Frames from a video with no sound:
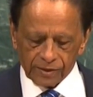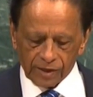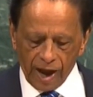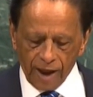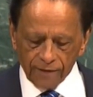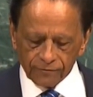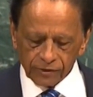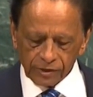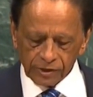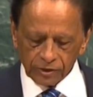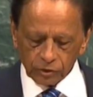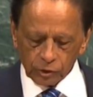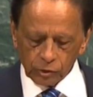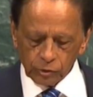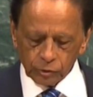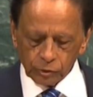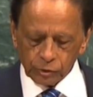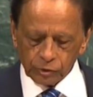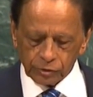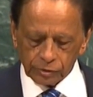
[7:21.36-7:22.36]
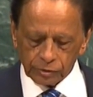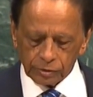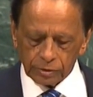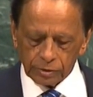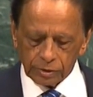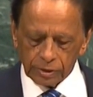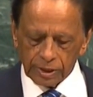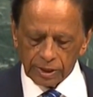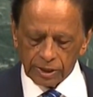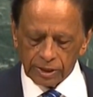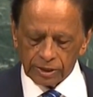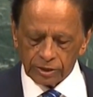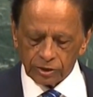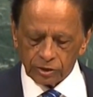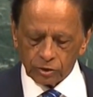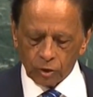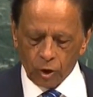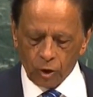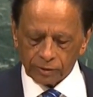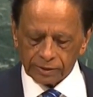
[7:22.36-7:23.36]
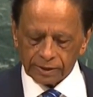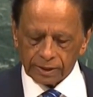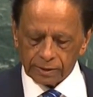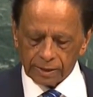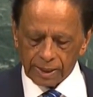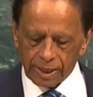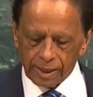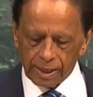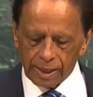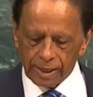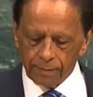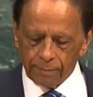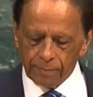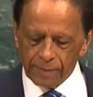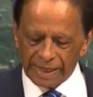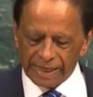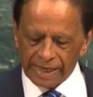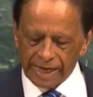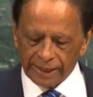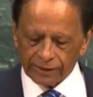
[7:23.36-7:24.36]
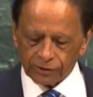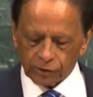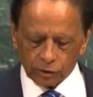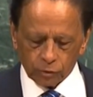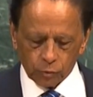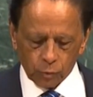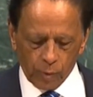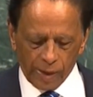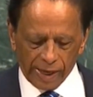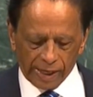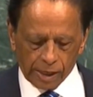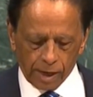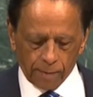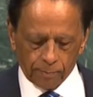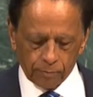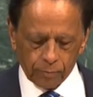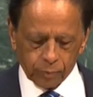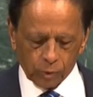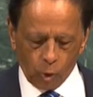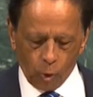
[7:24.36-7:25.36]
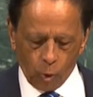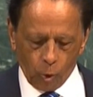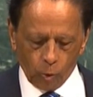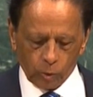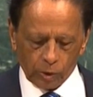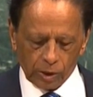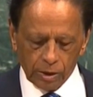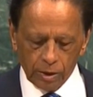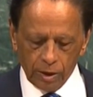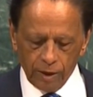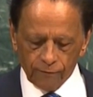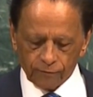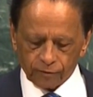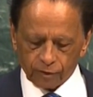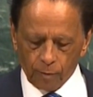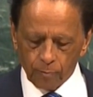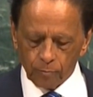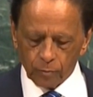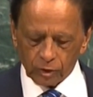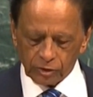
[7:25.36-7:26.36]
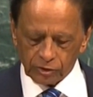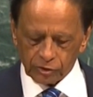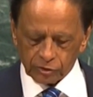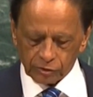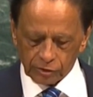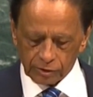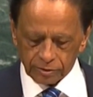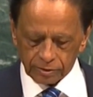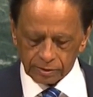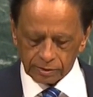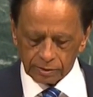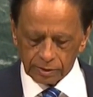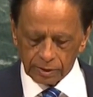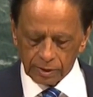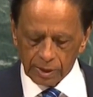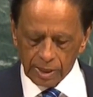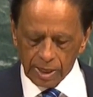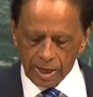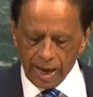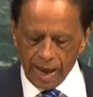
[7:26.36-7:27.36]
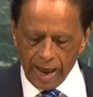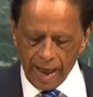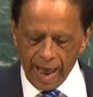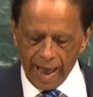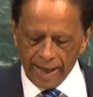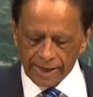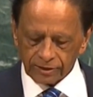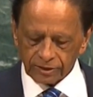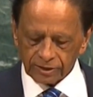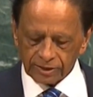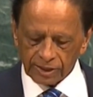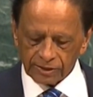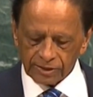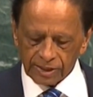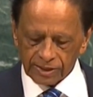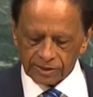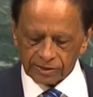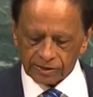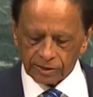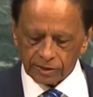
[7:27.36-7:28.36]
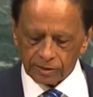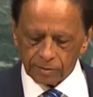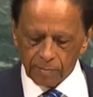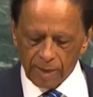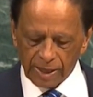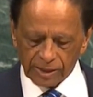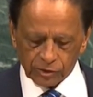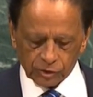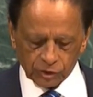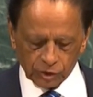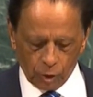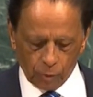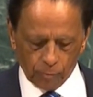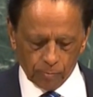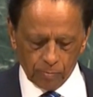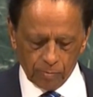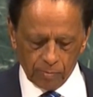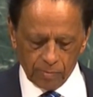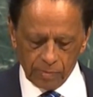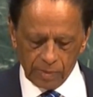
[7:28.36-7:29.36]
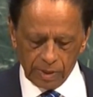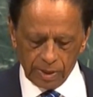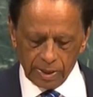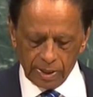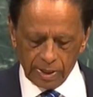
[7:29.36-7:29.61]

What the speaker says: The draft resolution is not a belated wake-up call from Mauritius, as suggested by some.